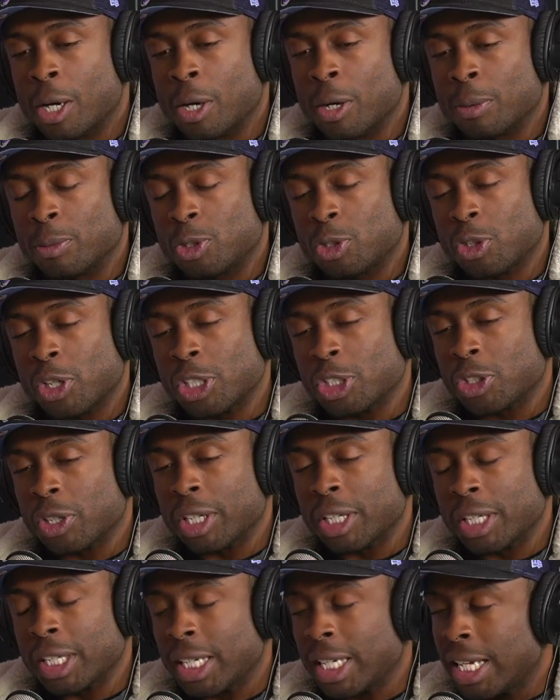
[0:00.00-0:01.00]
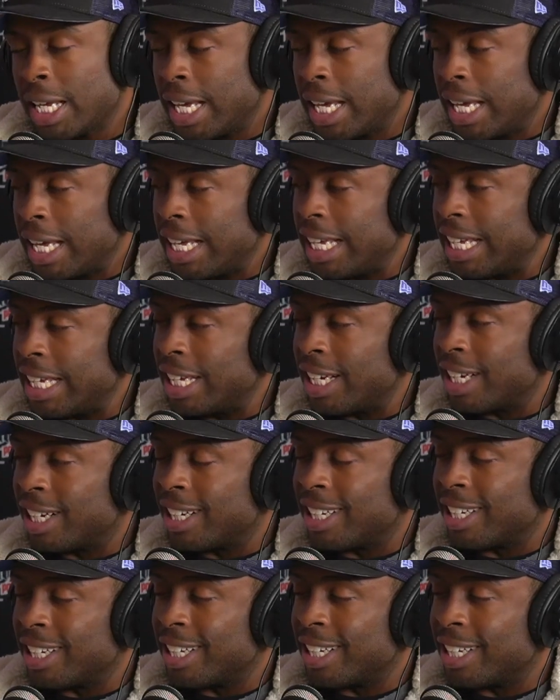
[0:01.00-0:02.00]
Trey. He
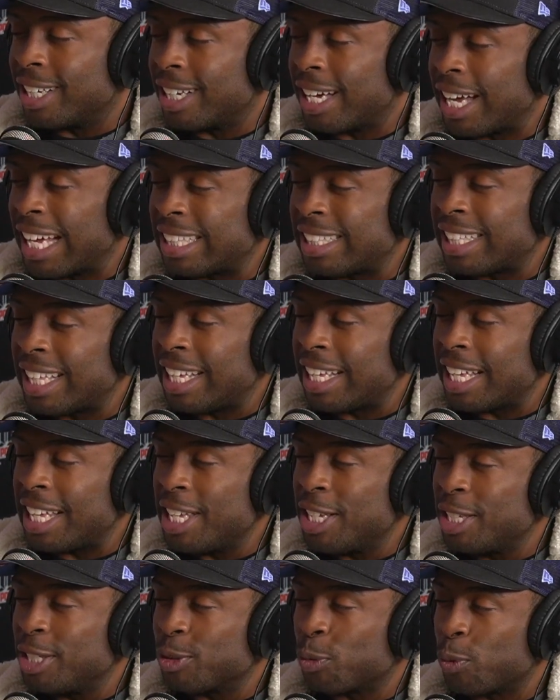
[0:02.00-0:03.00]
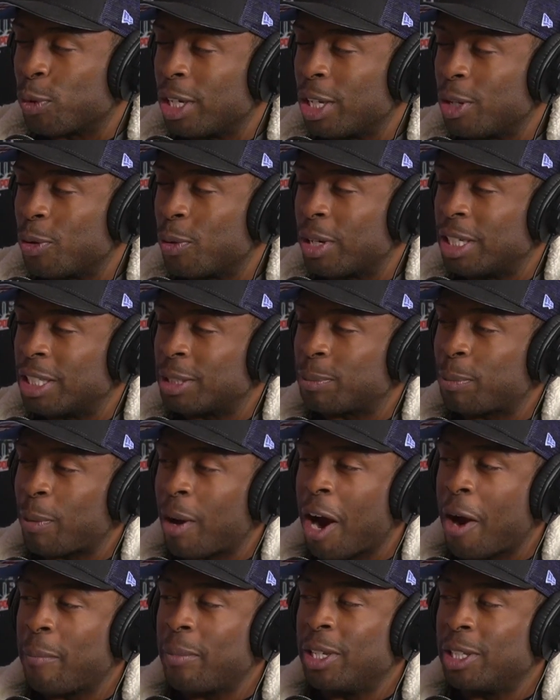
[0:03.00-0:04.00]
I think he's really what
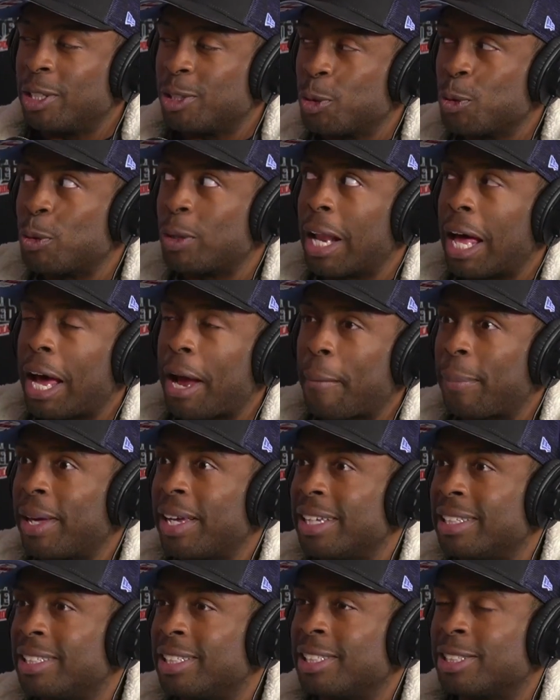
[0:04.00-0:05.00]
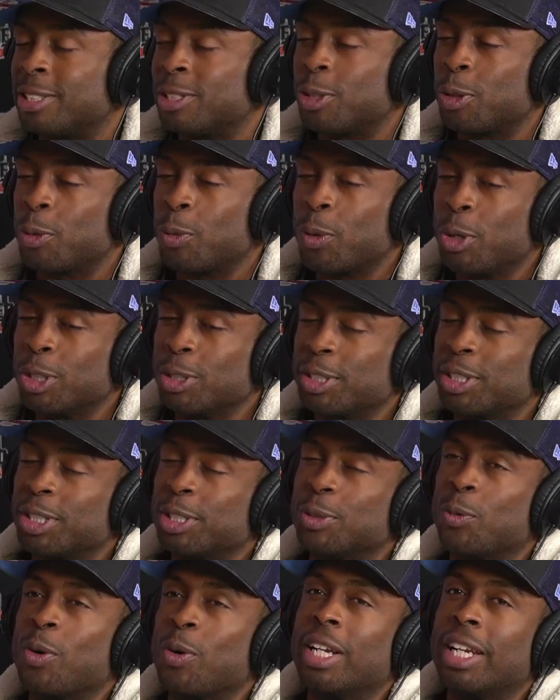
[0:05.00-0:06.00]
inspired me to like pay attention to the words,
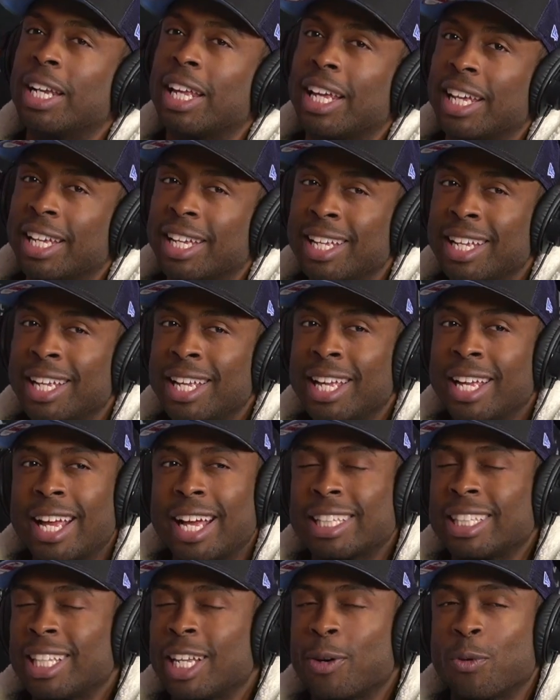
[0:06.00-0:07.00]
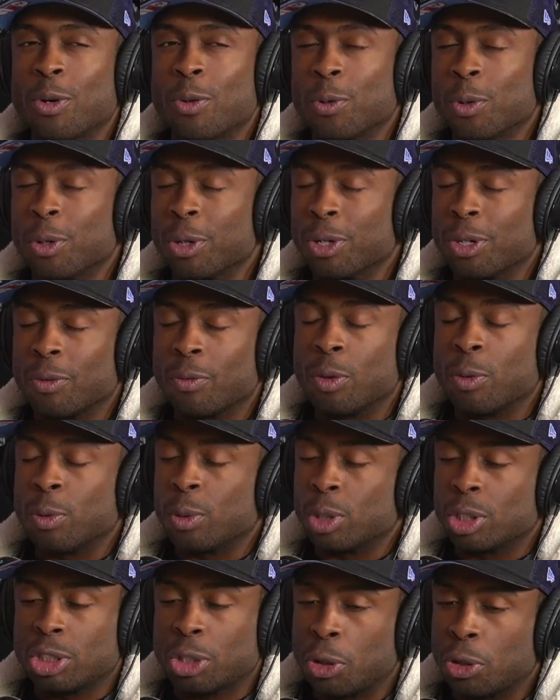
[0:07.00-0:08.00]
because one day I think we were
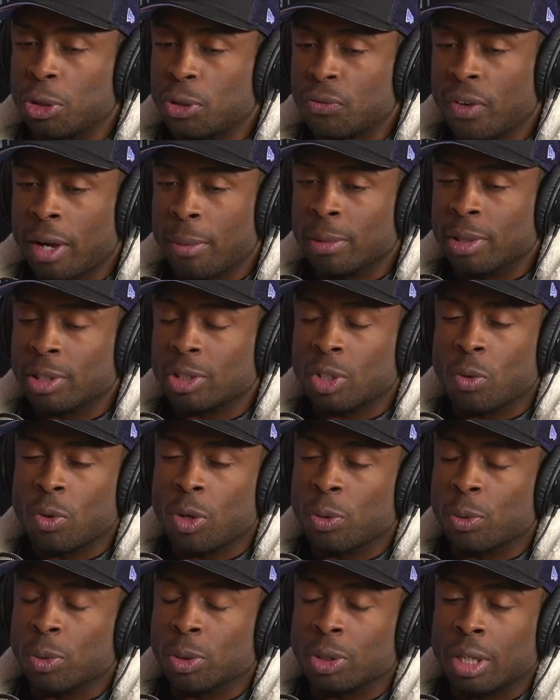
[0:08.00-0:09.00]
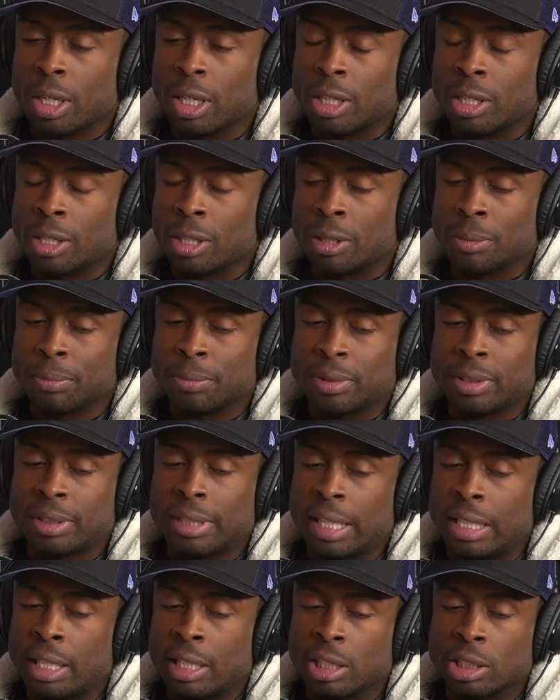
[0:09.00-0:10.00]
a church family, so we were
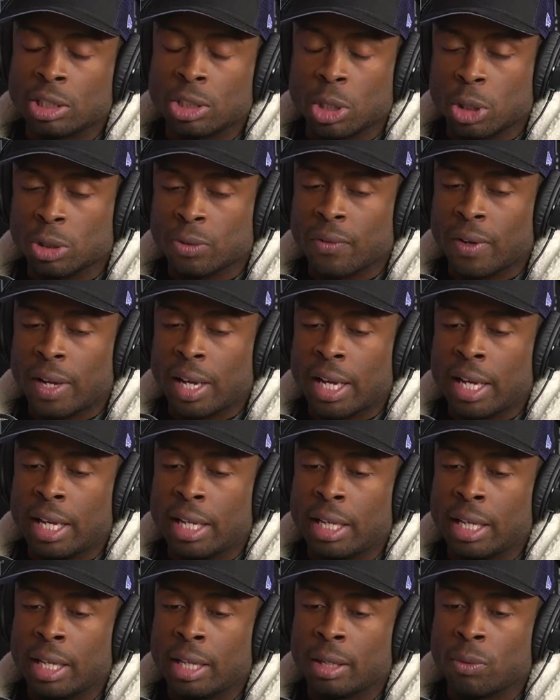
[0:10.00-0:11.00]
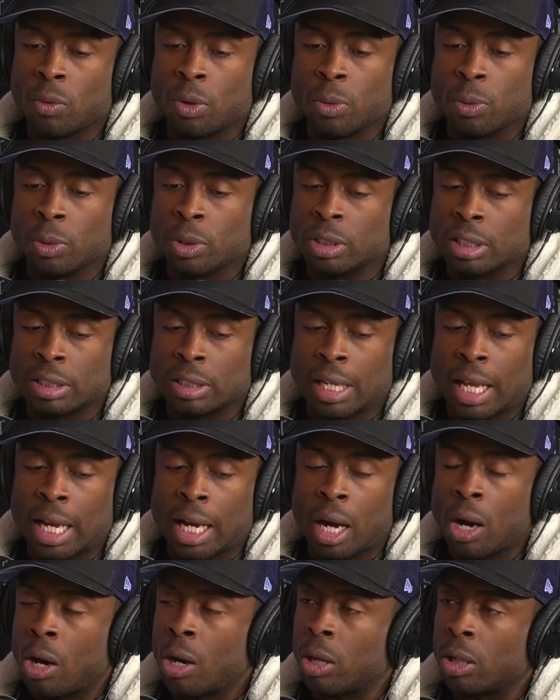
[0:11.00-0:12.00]
sitting in the church van and we were just like
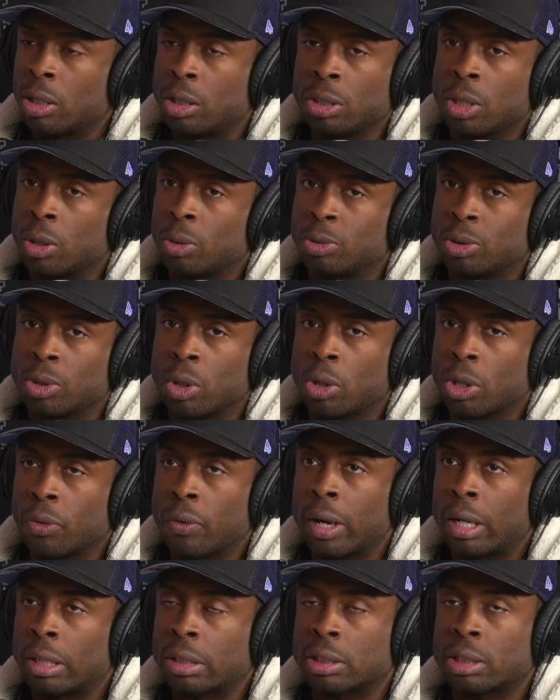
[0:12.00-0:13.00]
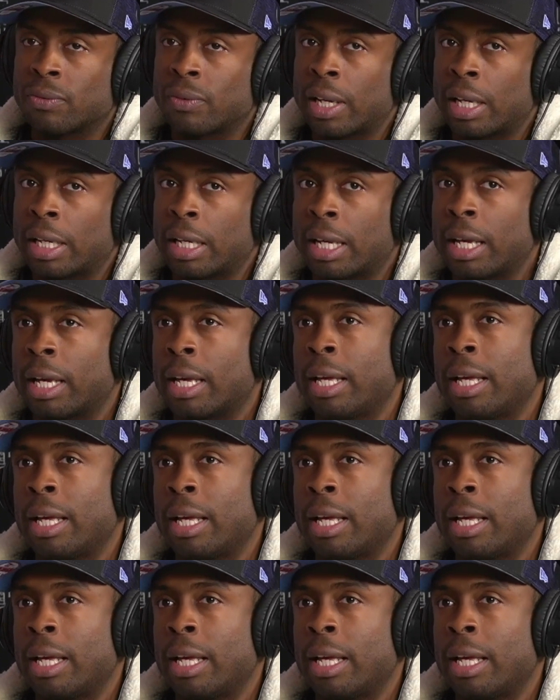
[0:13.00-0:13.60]
all joking around and stuff like that,